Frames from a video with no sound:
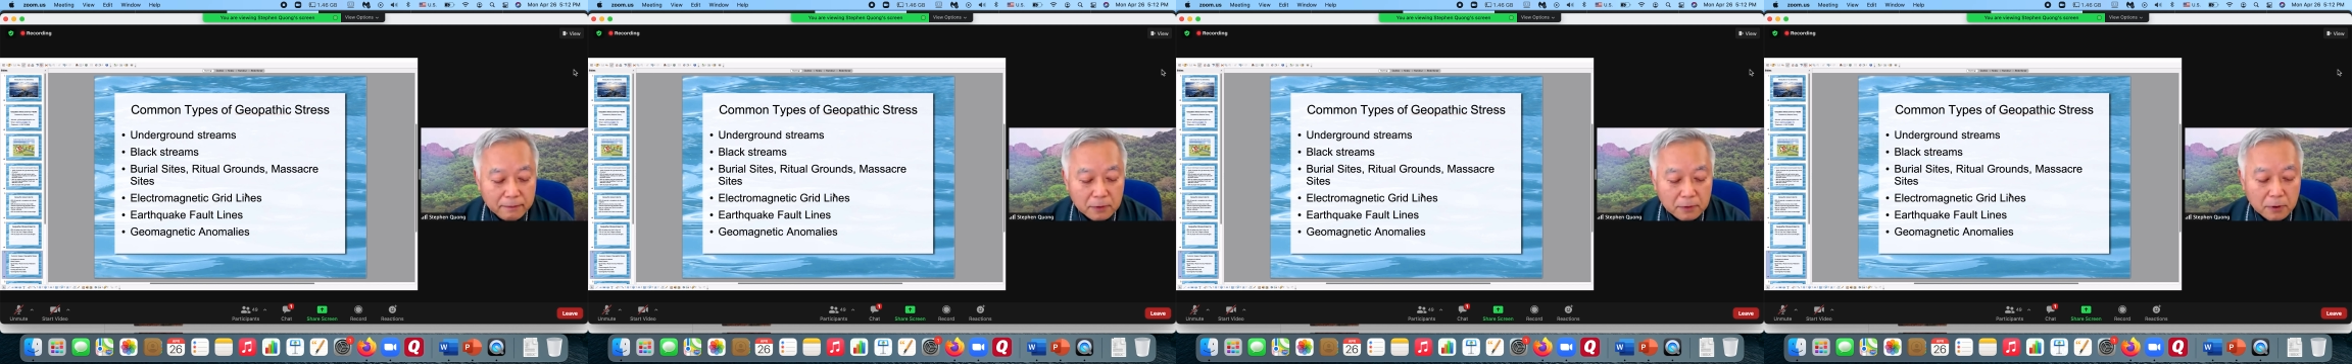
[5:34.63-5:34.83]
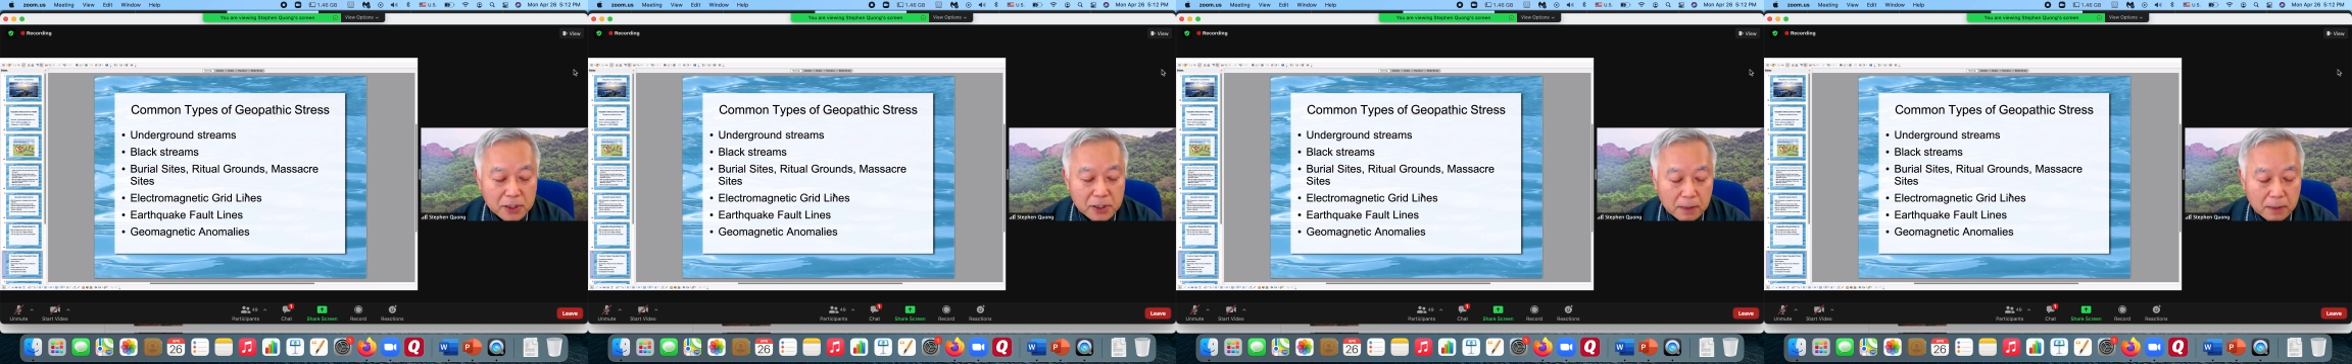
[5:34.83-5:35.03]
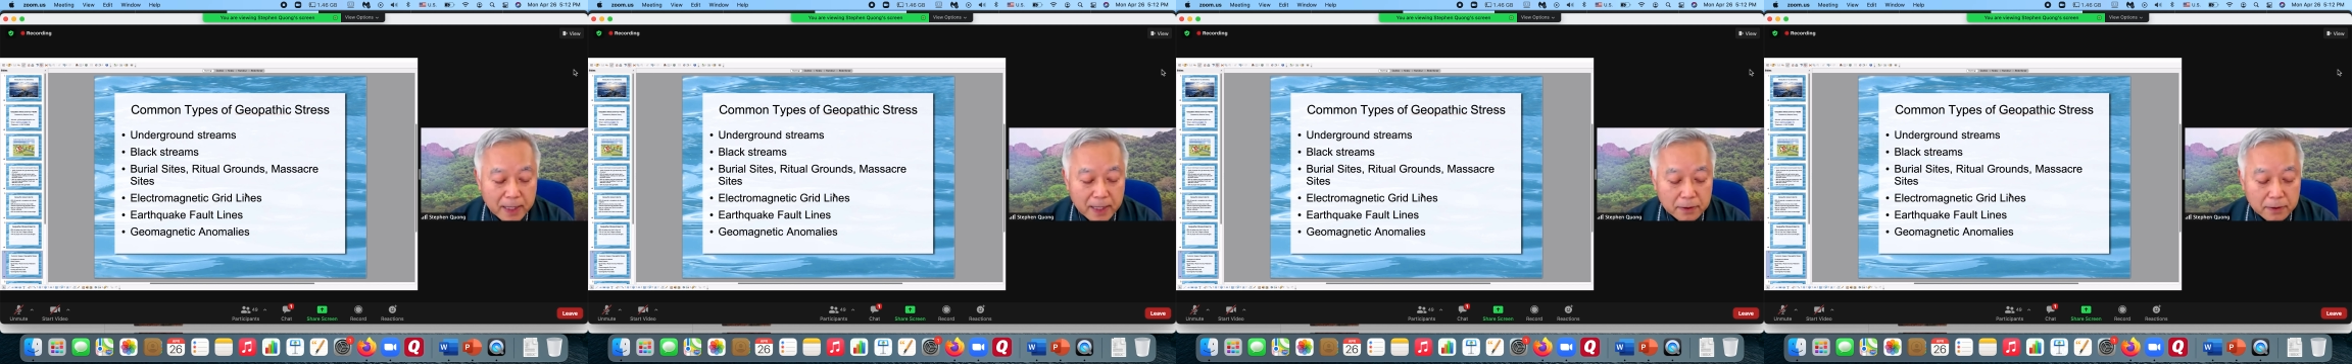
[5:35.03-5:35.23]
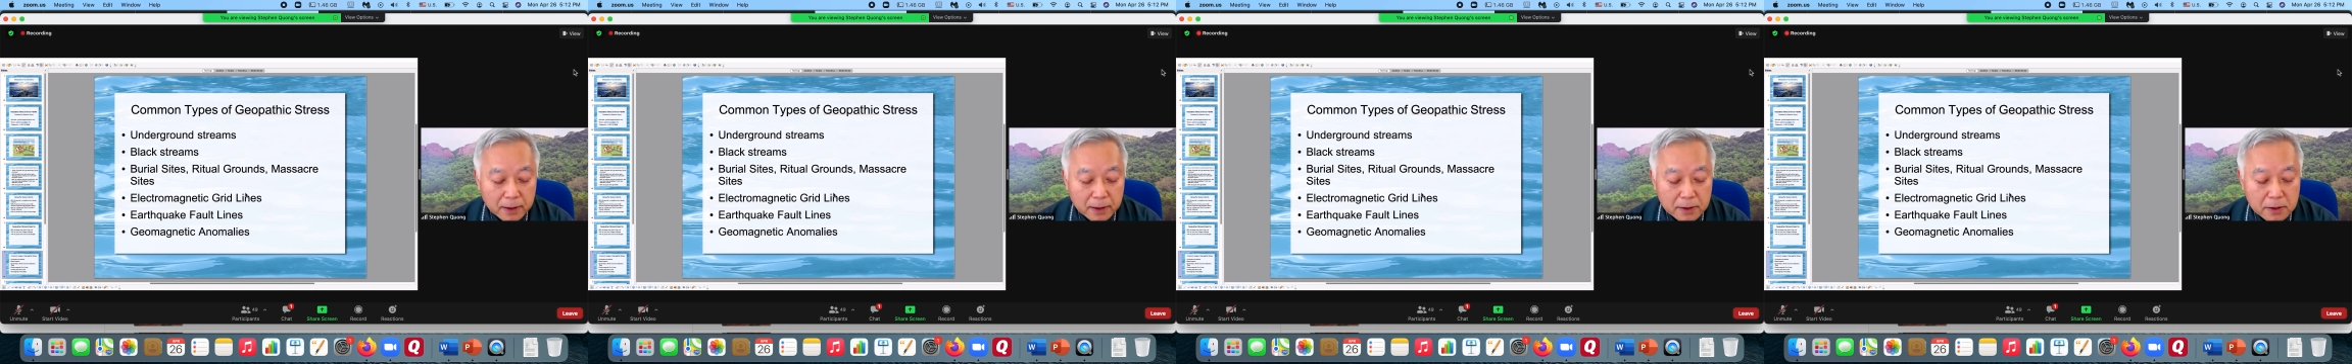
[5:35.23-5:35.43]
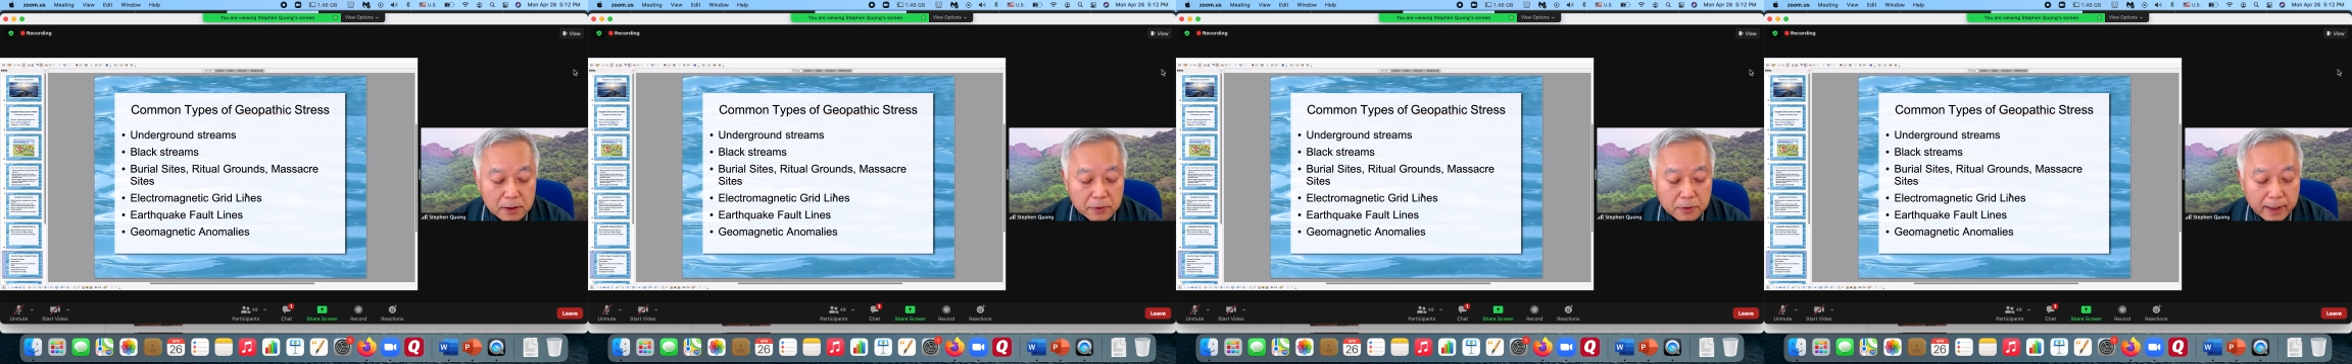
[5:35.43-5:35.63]
to geopathic
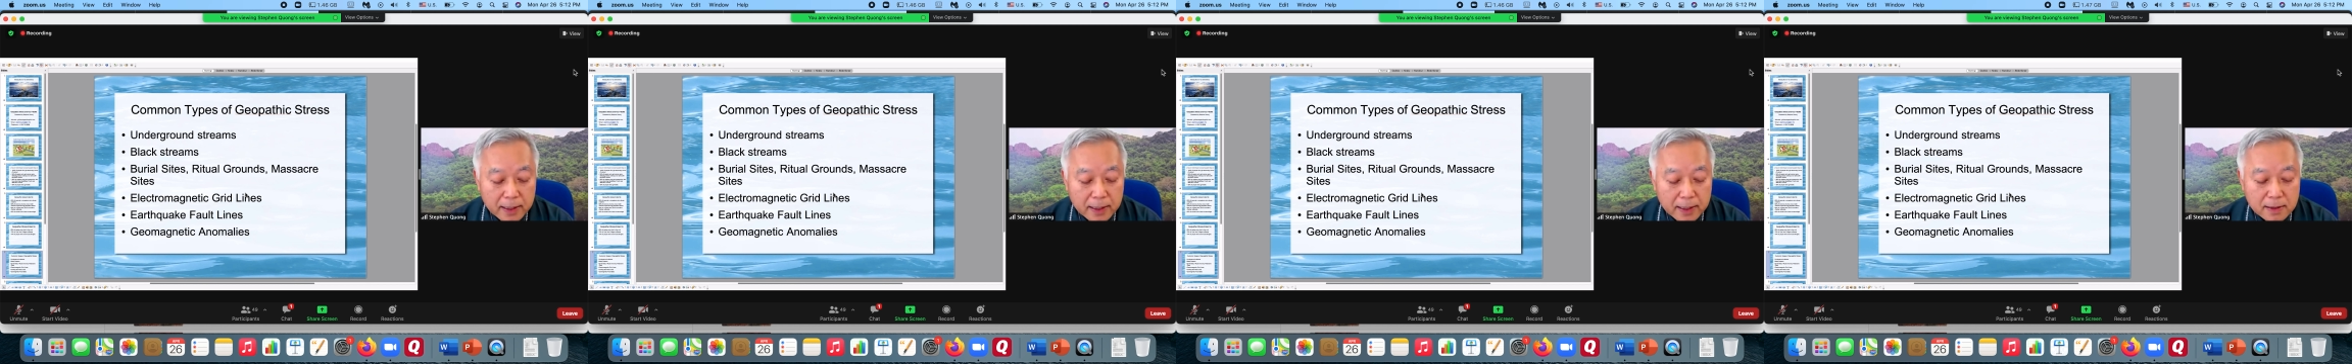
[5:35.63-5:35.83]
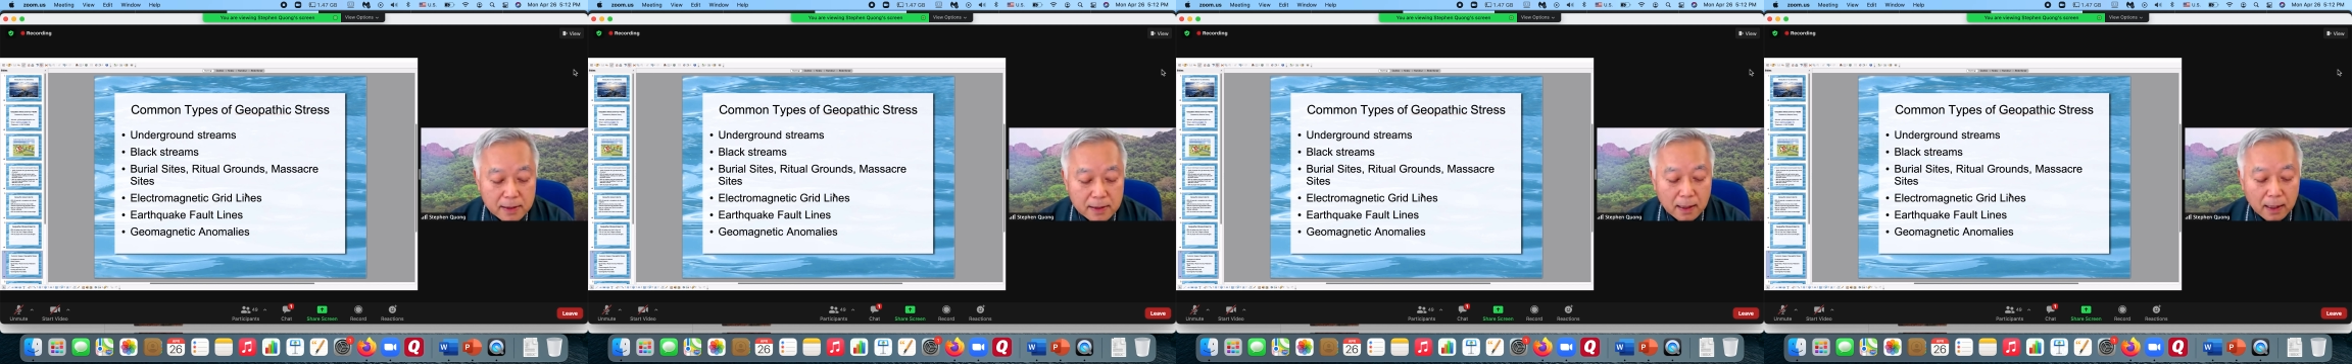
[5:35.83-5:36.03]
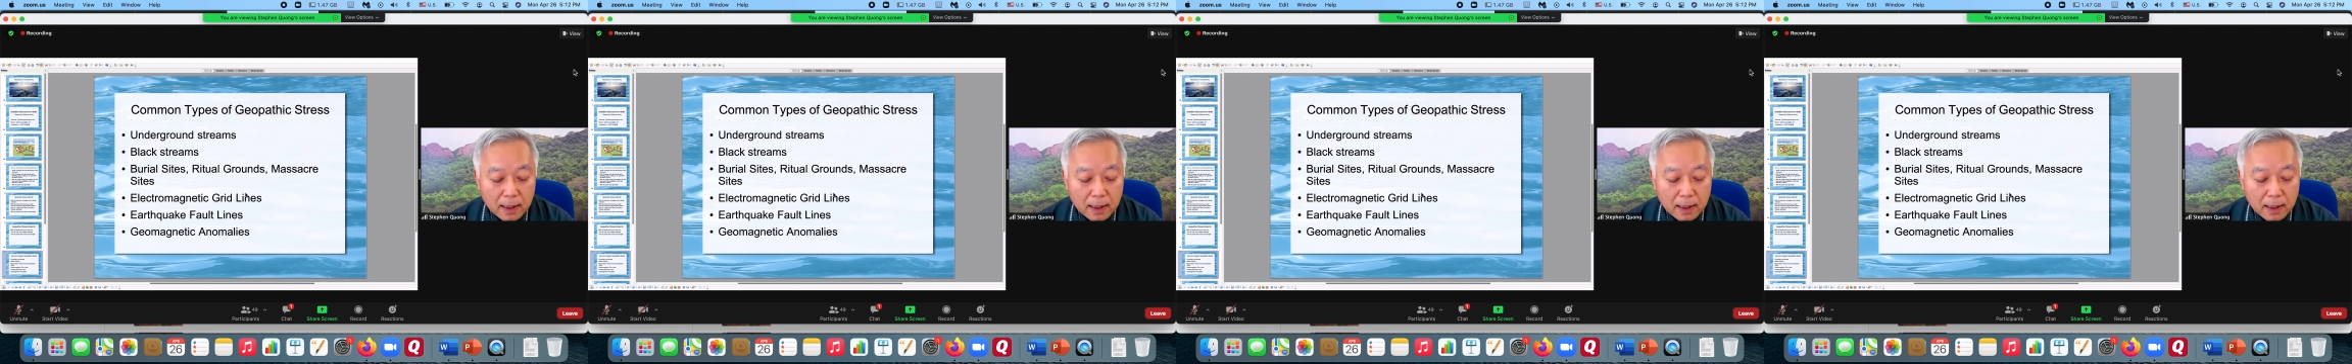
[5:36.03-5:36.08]
stress.